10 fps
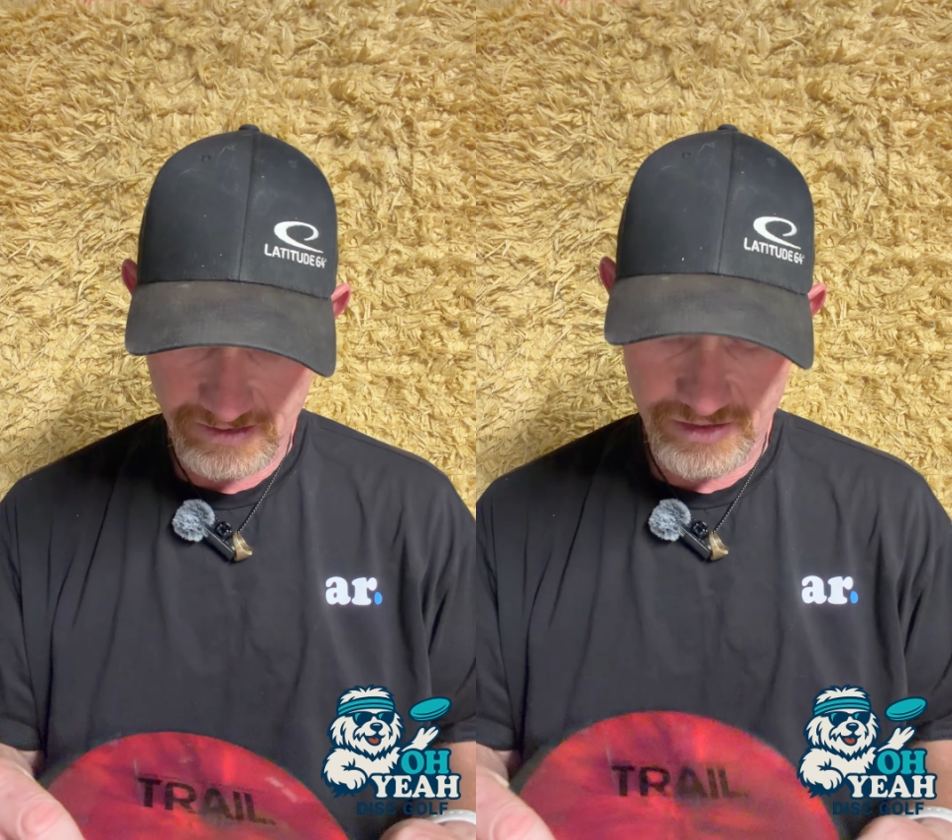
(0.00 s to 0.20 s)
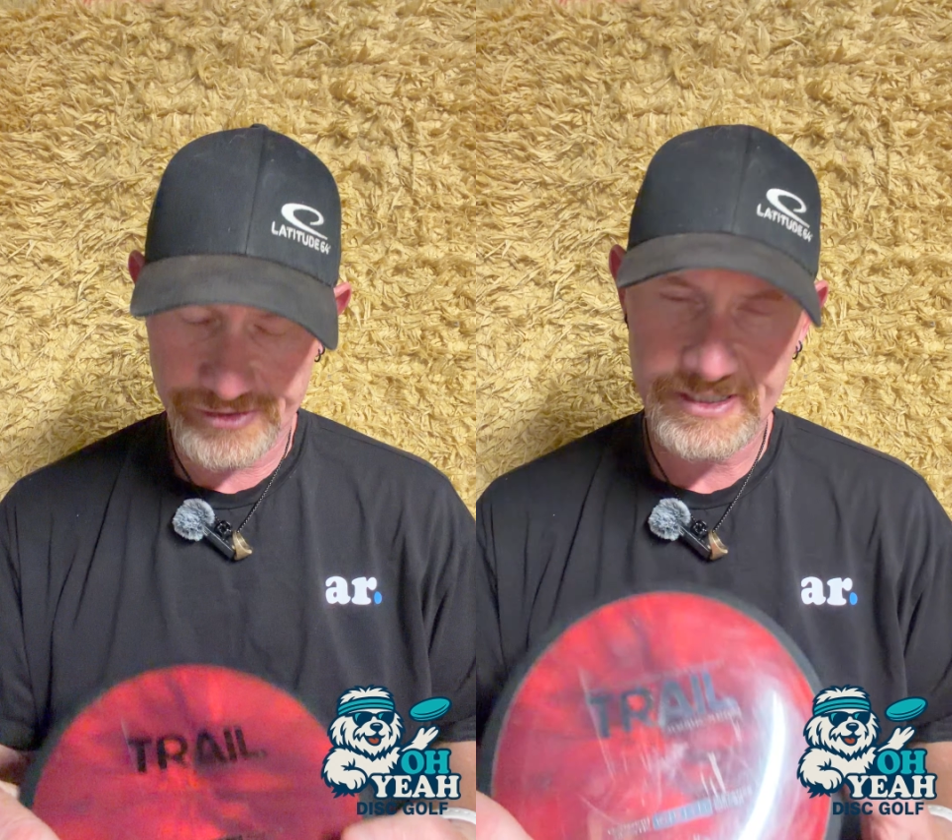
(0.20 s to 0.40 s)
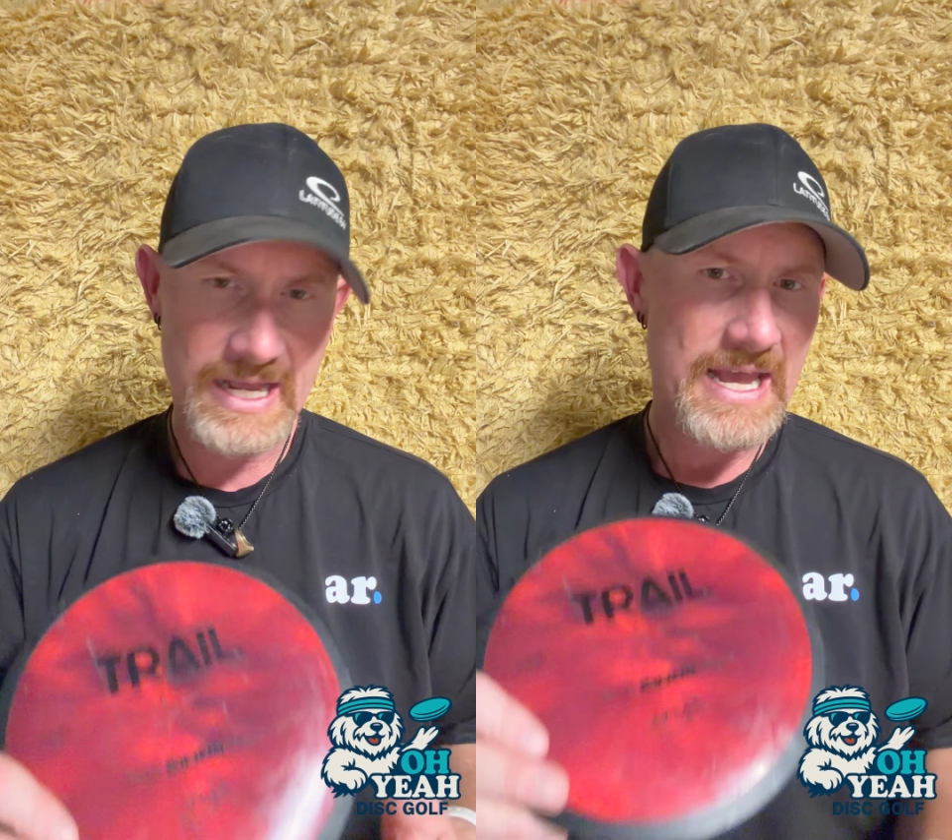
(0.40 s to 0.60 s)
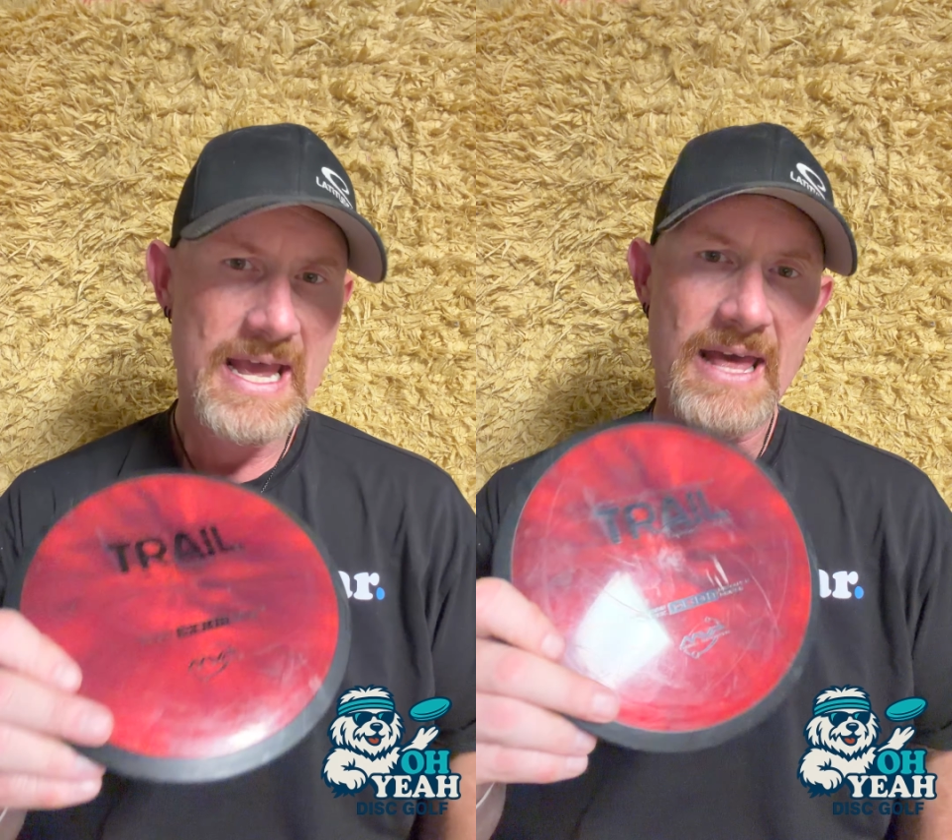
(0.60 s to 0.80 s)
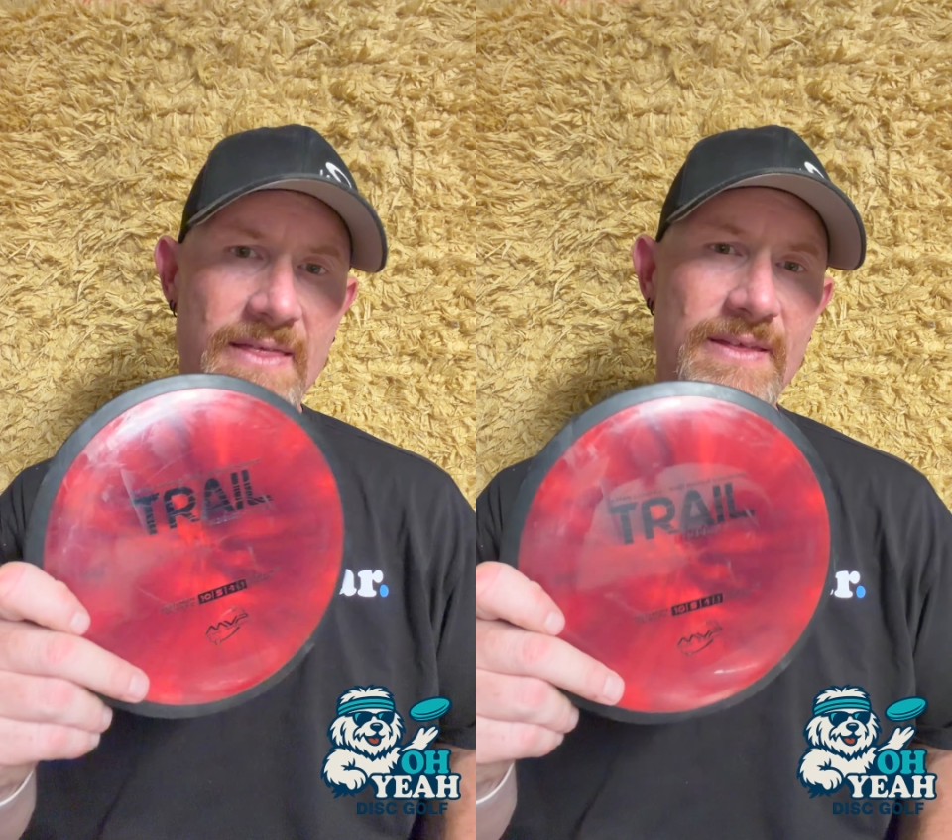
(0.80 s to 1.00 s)

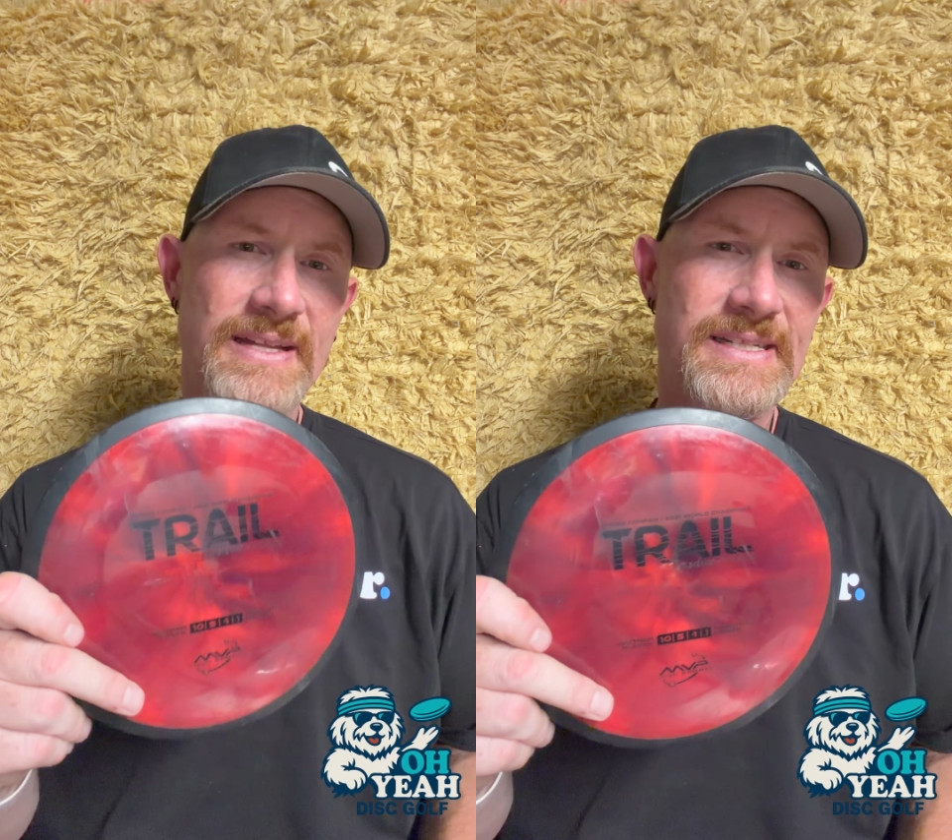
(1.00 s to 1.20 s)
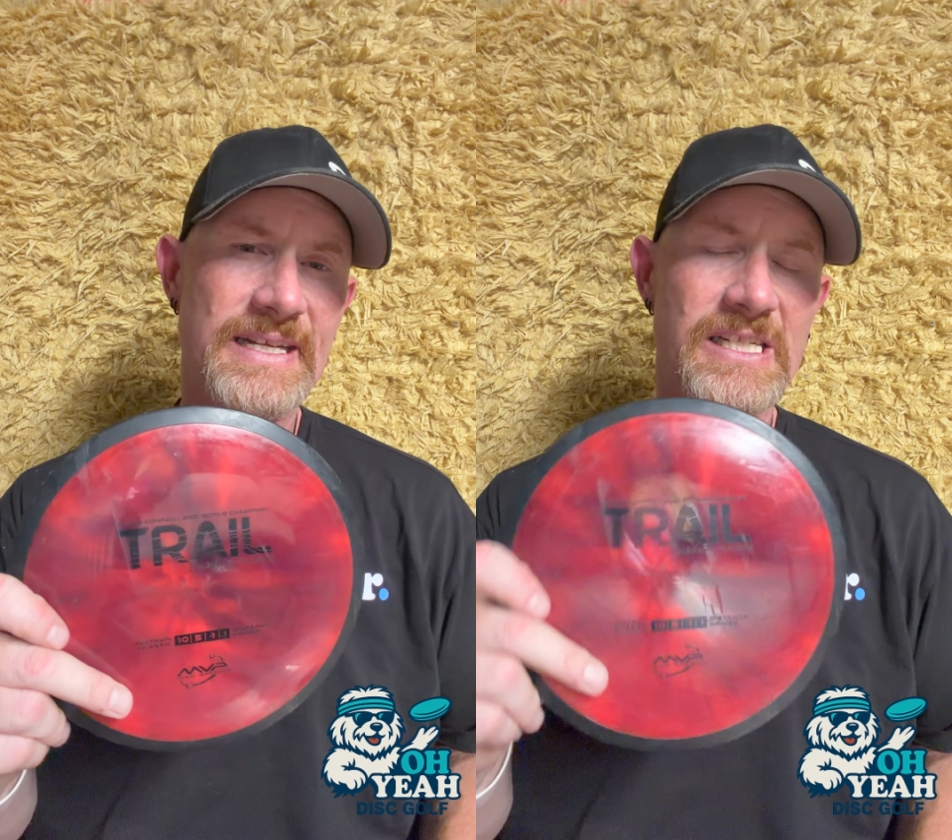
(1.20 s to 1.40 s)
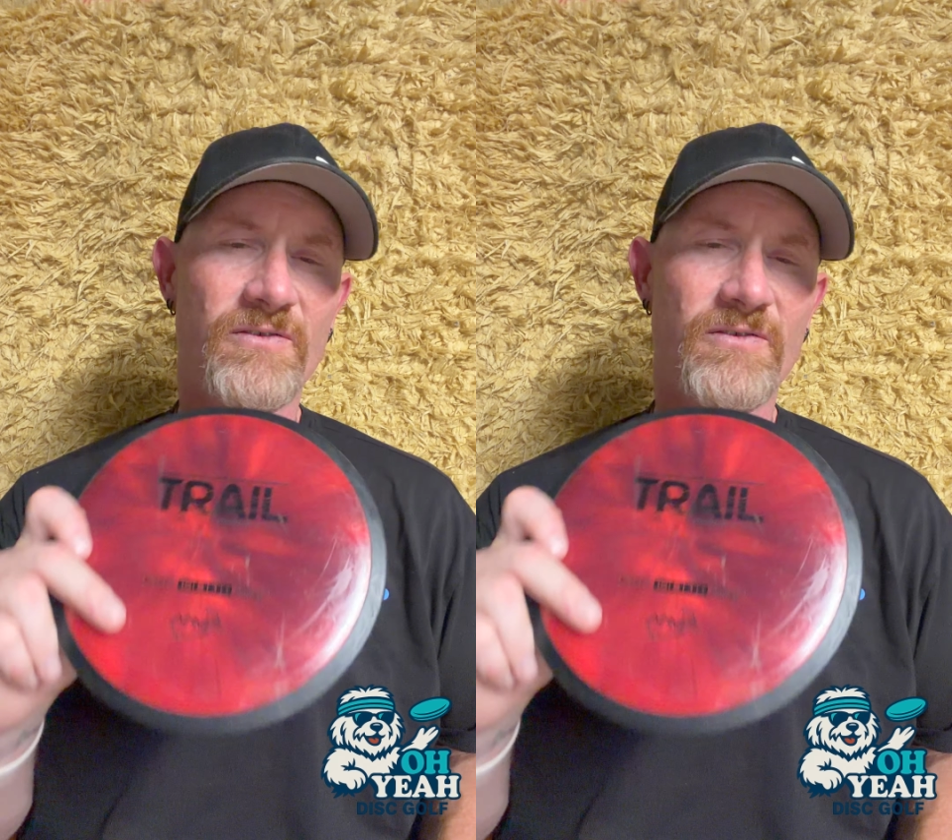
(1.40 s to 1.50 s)
This disc